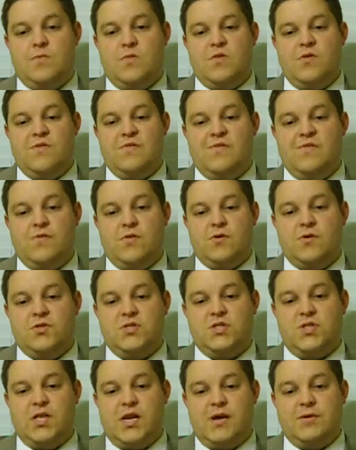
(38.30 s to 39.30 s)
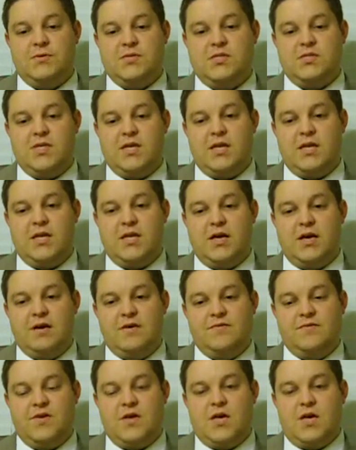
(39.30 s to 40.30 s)
The first that I was thinking
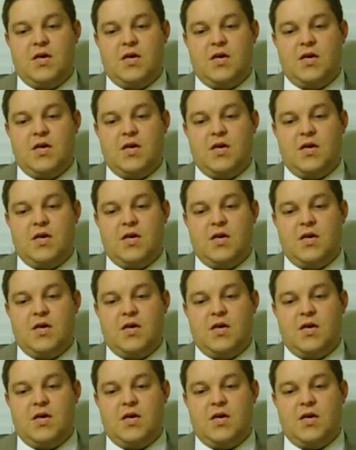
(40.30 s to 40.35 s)
of